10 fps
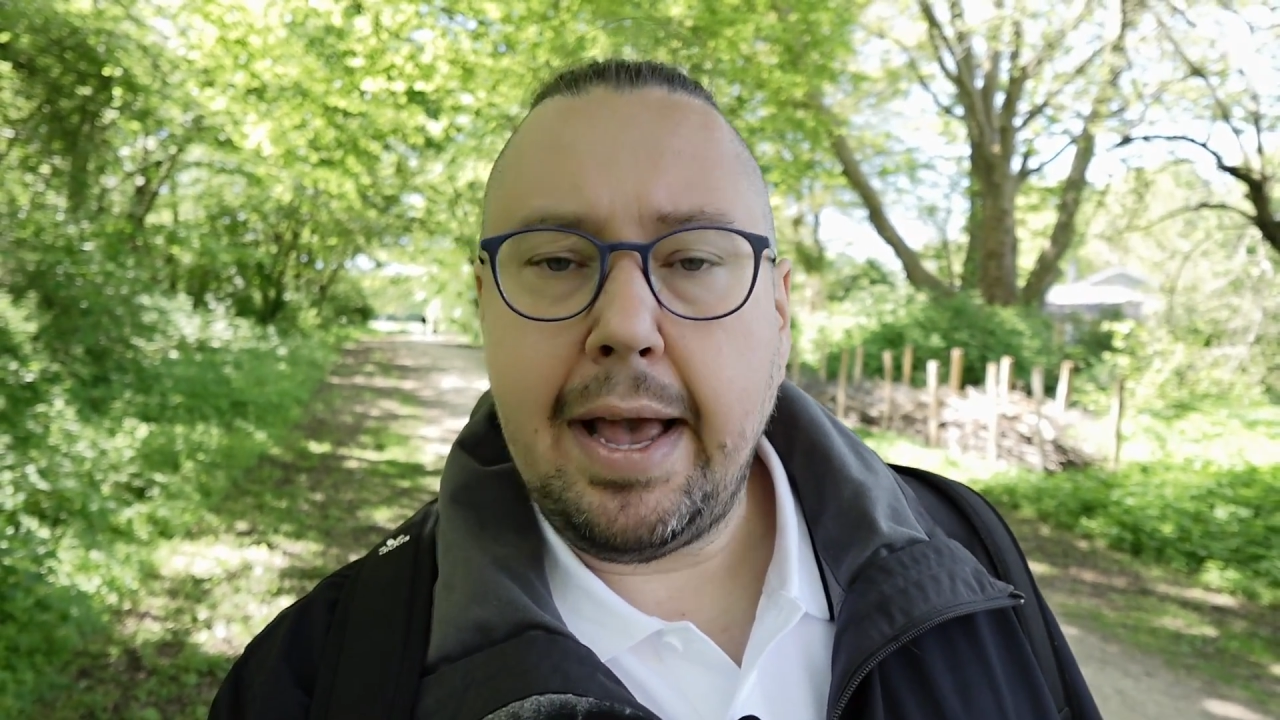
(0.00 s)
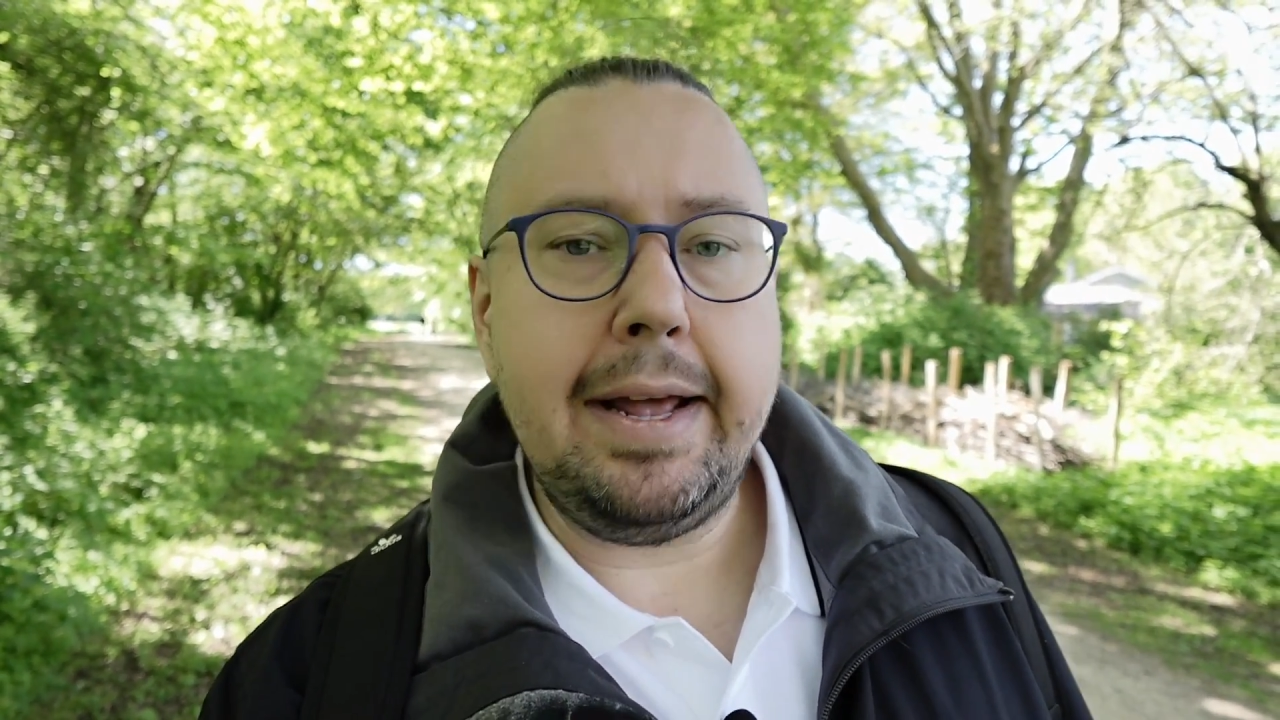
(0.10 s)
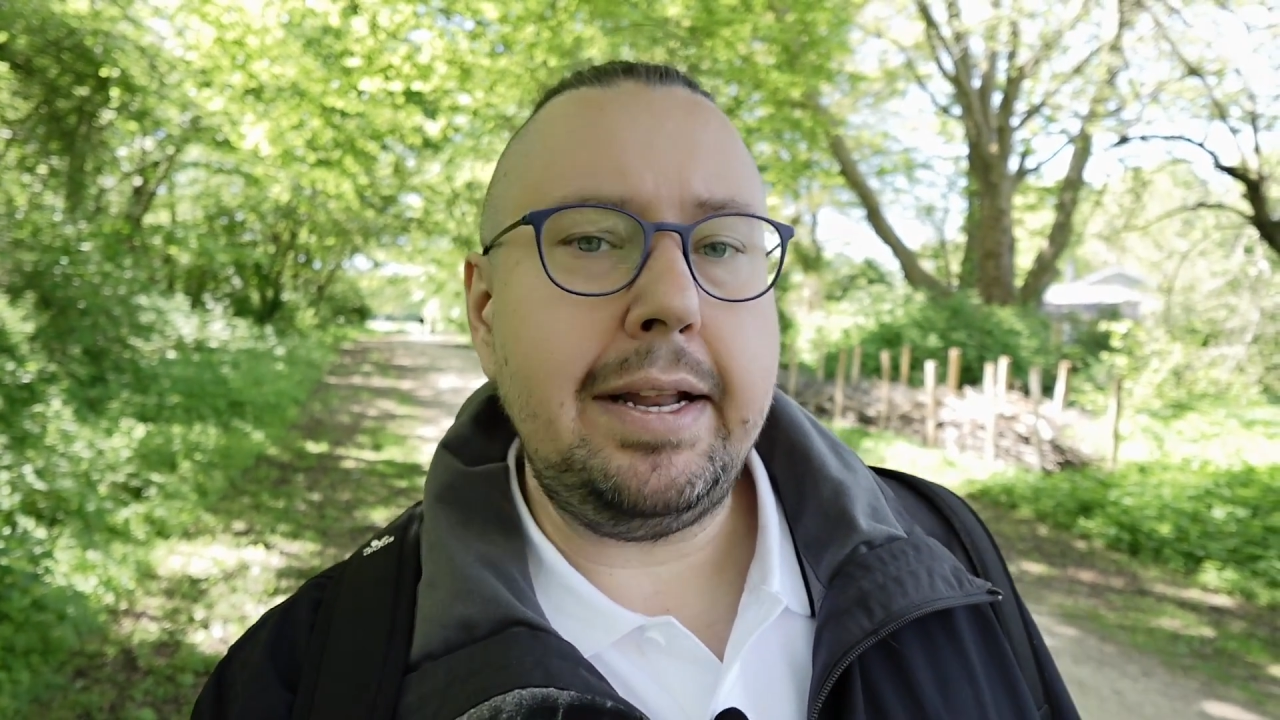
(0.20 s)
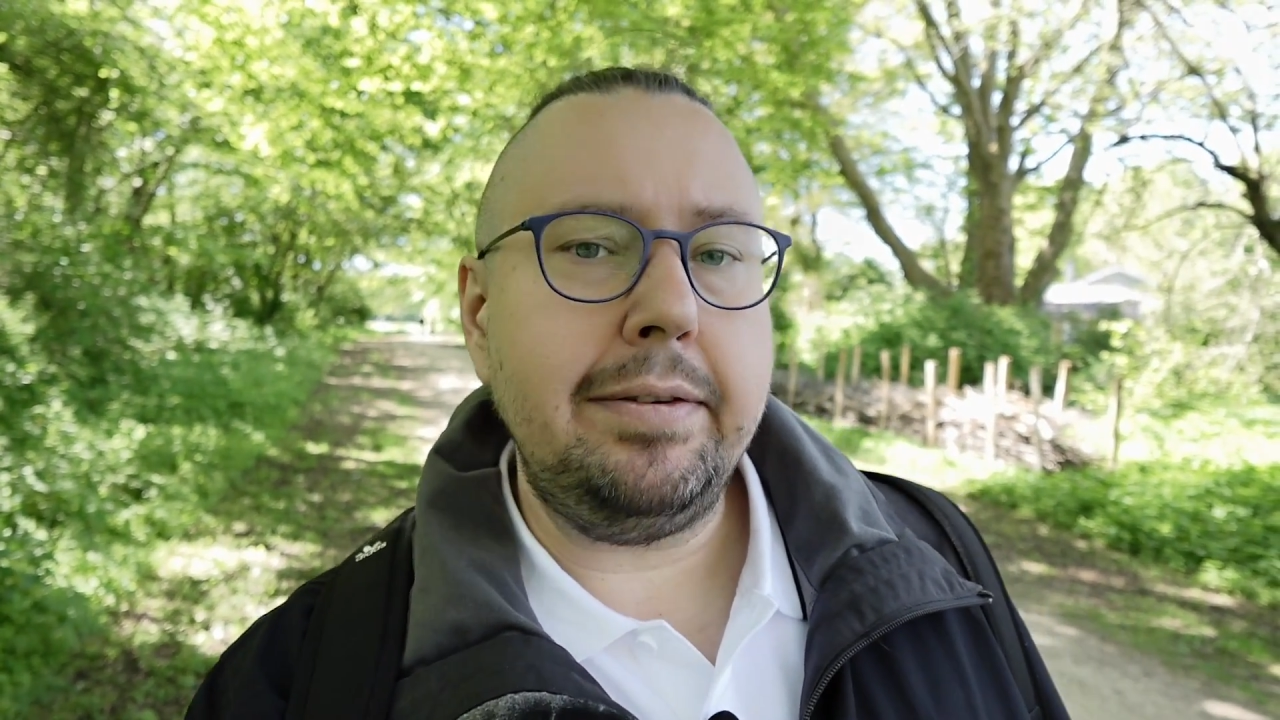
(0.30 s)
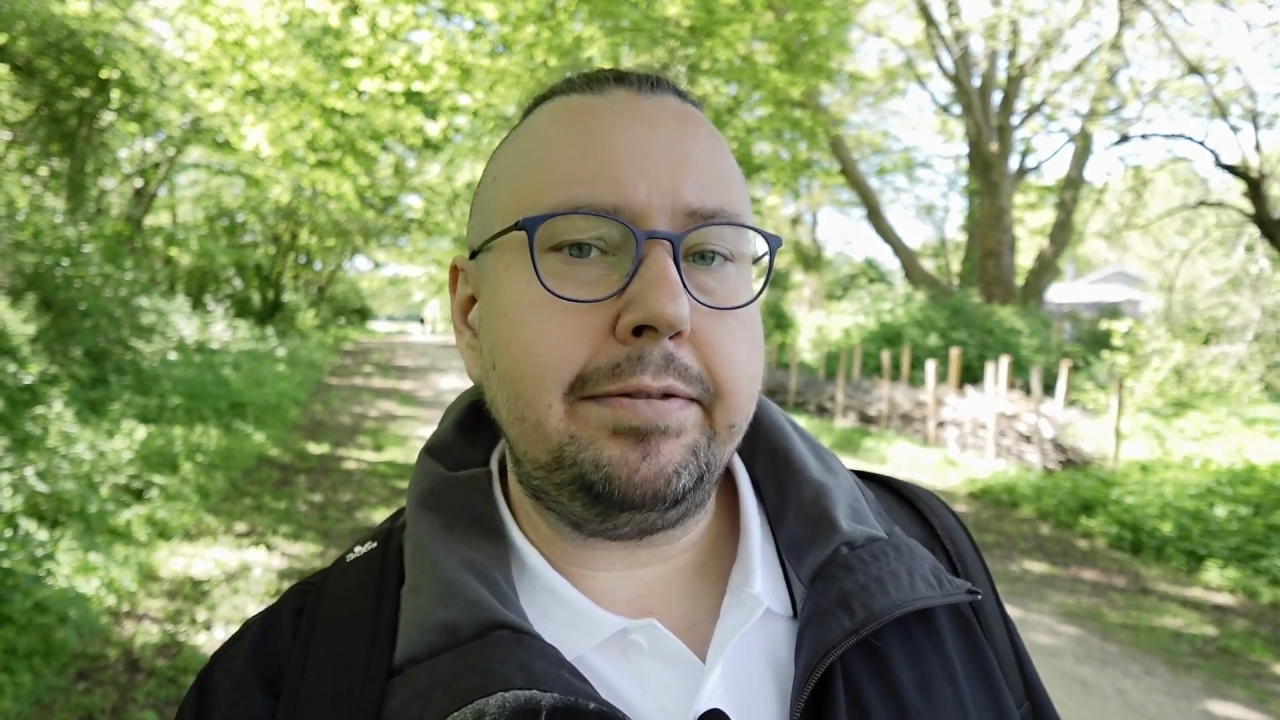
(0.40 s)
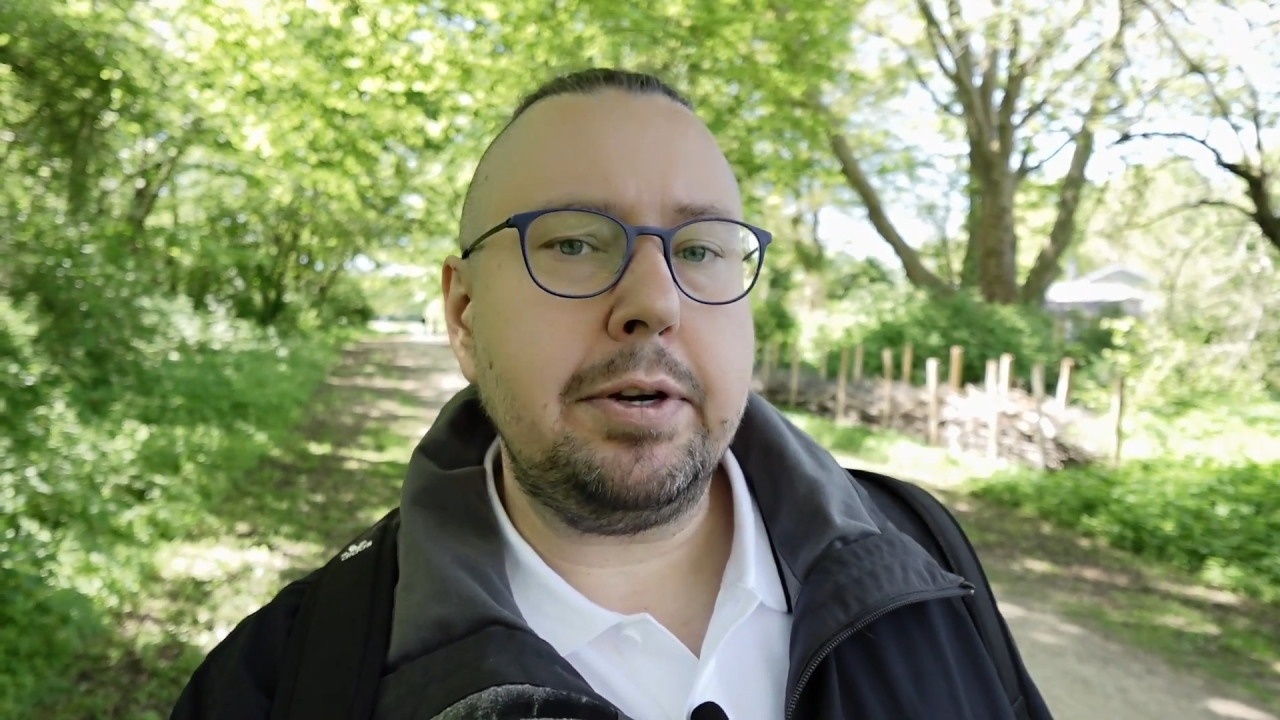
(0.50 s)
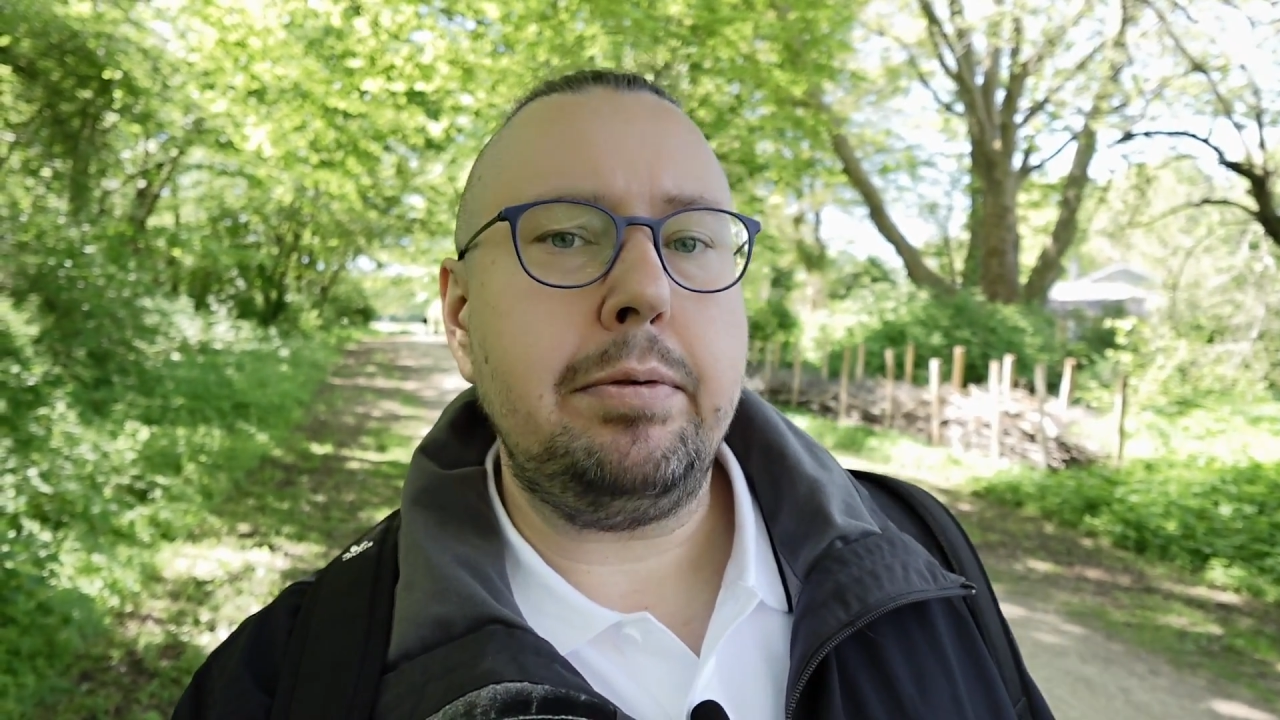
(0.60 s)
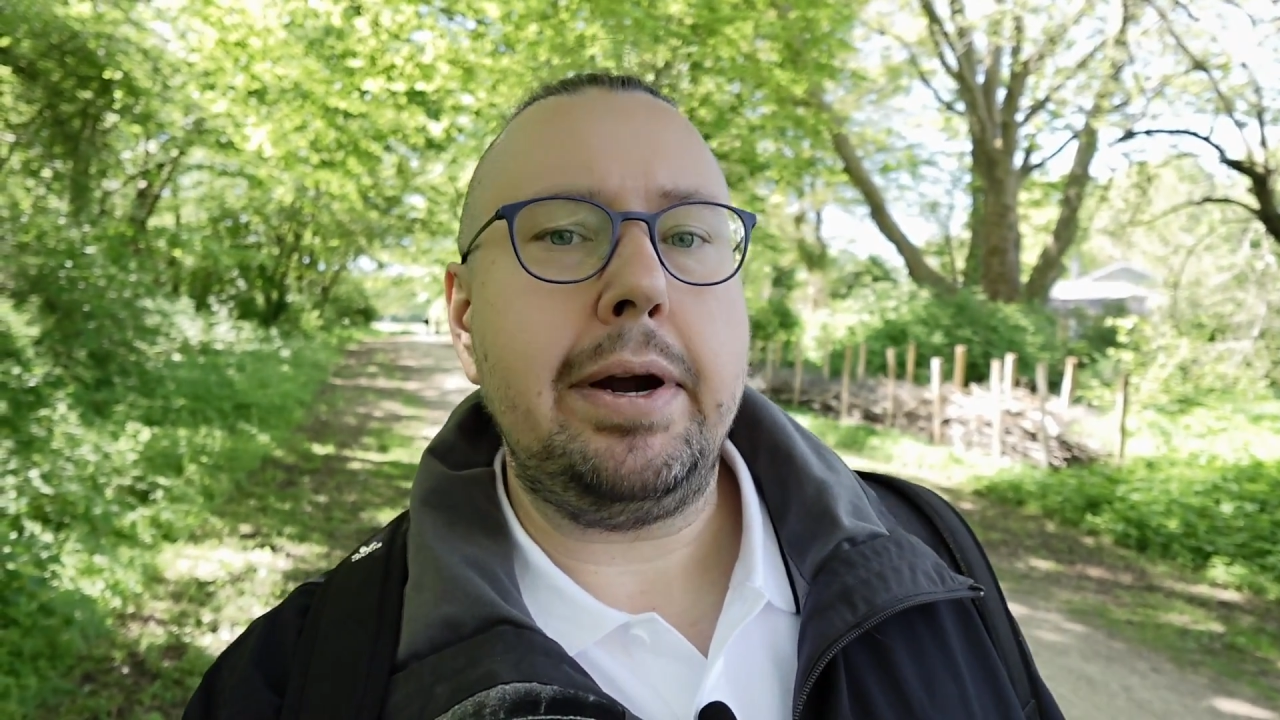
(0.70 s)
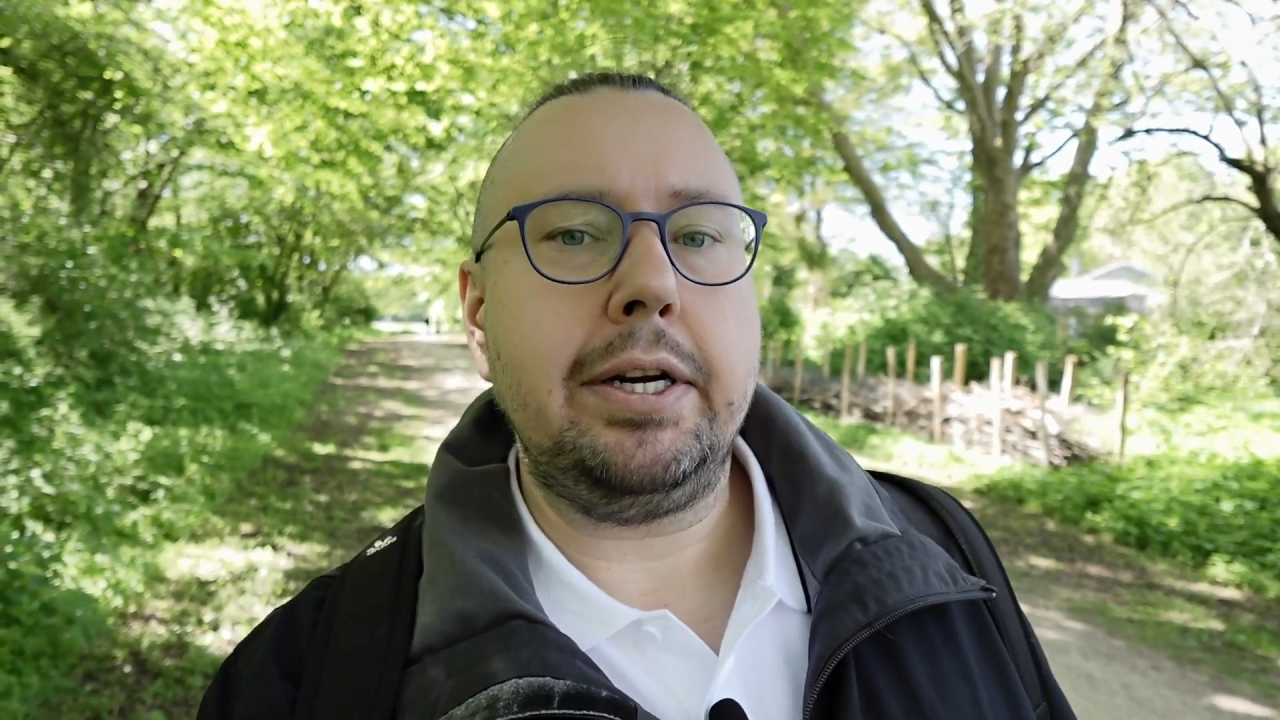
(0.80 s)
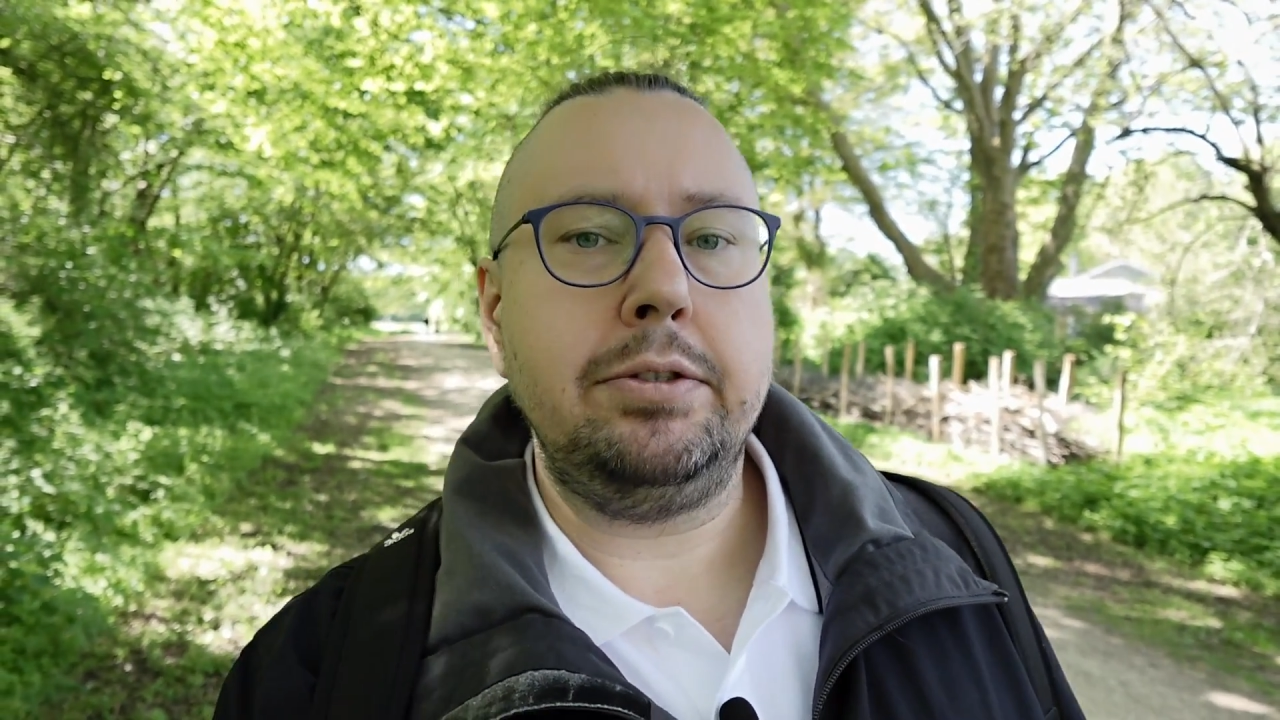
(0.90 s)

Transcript: and if required,